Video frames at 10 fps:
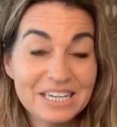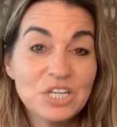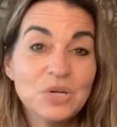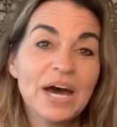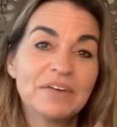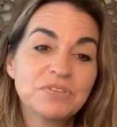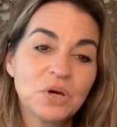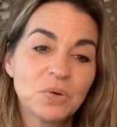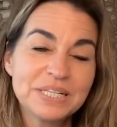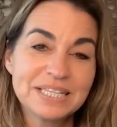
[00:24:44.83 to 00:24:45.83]
You have to
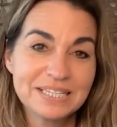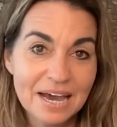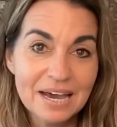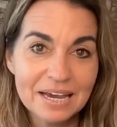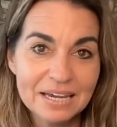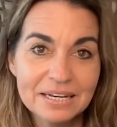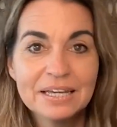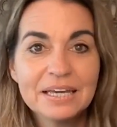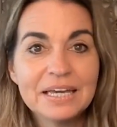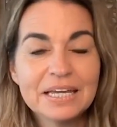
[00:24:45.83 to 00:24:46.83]
go inside
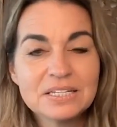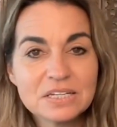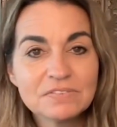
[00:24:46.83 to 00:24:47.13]
instead